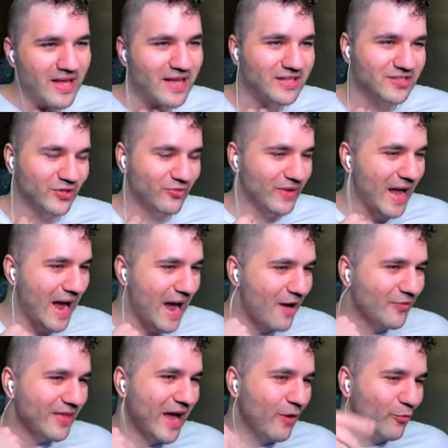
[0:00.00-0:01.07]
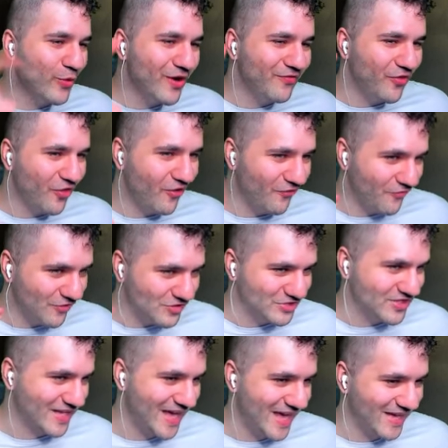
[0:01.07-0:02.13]
So now they got rid of the
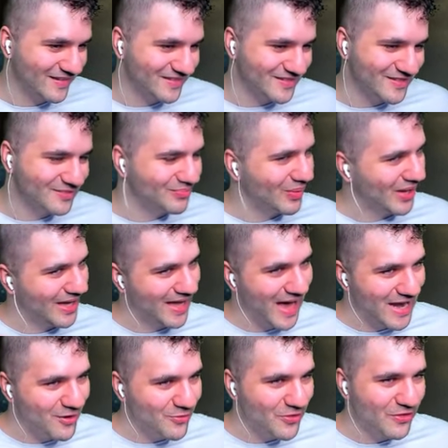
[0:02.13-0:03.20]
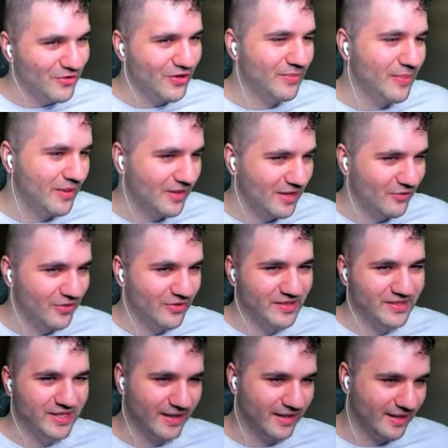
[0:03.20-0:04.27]
first case, but I don't think they're going to be able to get rid of the
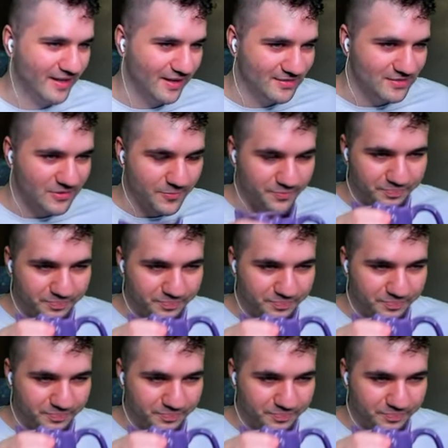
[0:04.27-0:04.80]
second case.